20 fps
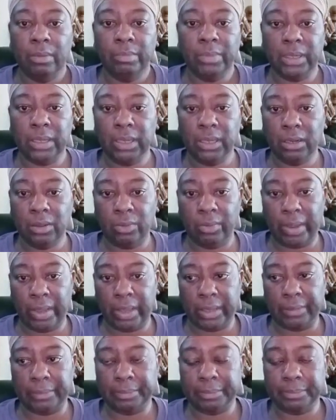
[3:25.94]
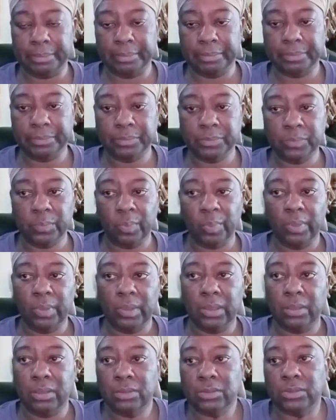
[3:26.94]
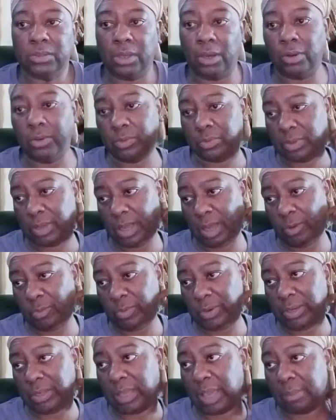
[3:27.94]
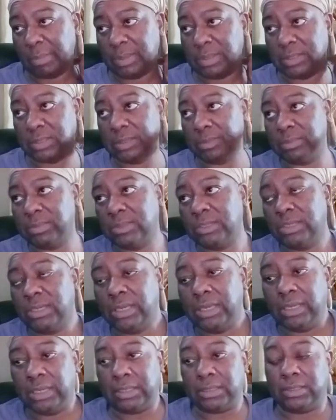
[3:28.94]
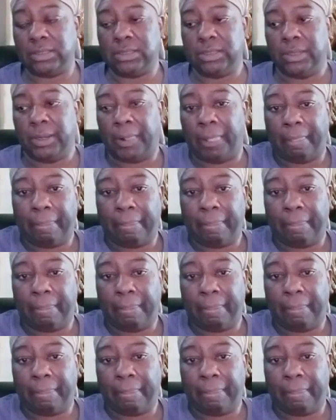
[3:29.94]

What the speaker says: But anyway, so I went and got me something to eat.